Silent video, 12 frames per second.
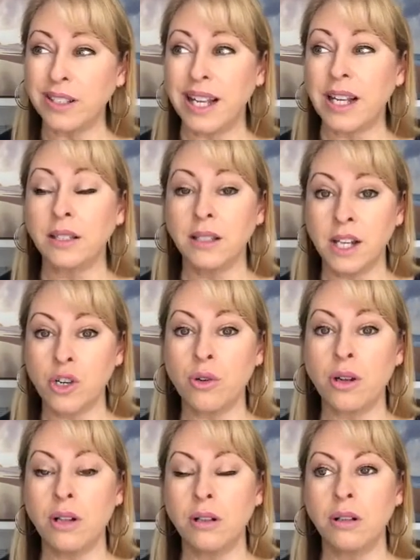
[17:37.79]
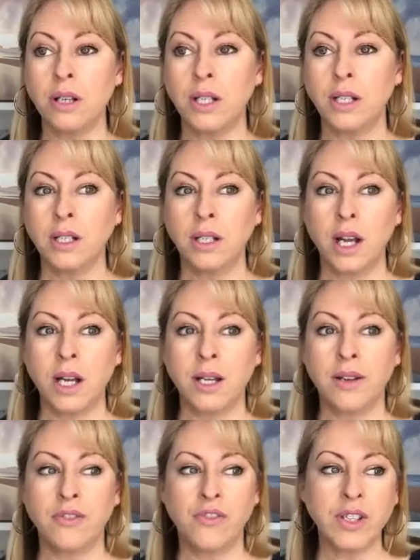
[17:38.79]
like a literal
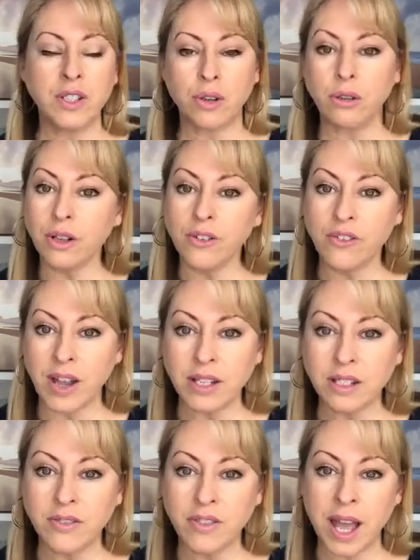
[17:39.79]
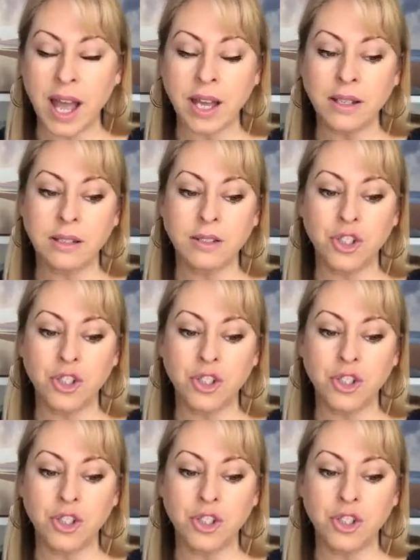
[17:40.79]
physical effect of that.